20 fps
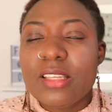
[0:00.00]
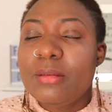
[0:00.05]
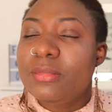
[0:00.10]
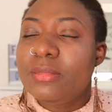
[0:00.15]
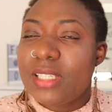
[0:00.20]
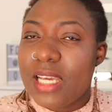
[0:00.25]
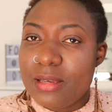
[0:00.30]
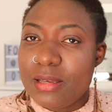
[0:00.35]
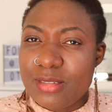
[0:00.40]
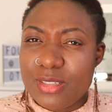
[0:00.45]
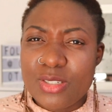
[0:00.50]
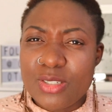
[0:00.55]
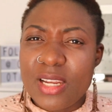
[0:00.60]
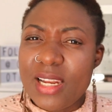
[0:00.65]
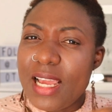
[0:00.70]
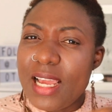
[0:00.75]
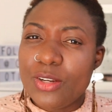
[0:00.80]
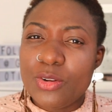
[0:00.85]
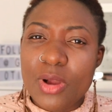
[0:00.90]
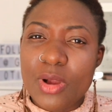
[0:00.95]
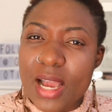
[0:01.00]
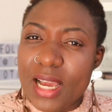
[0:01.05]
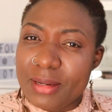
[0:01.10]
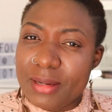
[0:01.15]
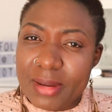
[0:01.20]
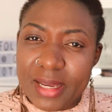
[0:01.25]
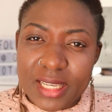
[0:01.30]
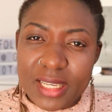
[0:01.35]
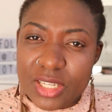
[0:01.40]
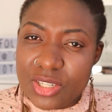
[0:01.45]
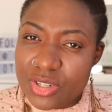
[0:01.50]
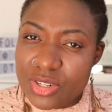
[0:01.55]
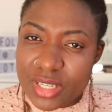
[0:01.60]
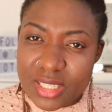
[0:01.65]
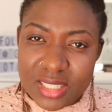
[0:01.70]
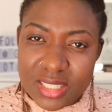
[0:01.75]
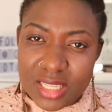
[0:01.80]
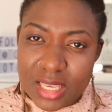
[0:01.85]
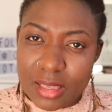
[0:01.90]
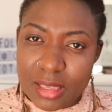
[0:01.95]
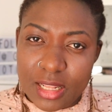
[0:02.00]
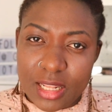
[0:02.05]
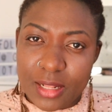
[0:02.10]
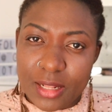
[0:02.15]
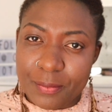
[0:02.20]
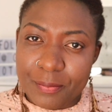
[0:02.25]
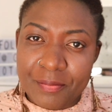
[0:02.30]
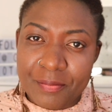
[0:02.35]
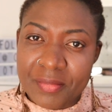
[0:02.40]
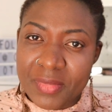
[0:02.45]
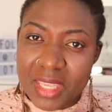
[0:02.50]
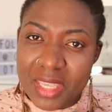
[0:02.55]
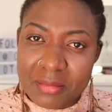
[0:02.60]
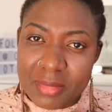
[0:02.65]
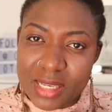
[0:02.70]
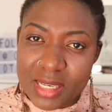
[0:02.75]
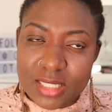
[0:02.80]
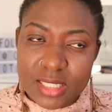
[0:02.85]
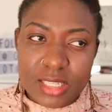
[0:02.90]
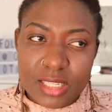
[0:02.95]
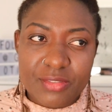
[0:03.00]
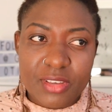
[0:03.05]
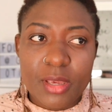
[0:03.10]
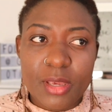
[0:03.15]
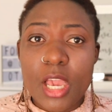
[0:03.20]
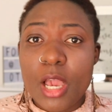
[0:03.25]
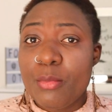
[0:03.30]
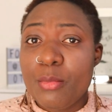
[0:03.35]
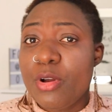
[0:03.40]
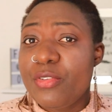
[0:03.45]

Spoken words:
Sometimes, usually I don't add my interest in my CV,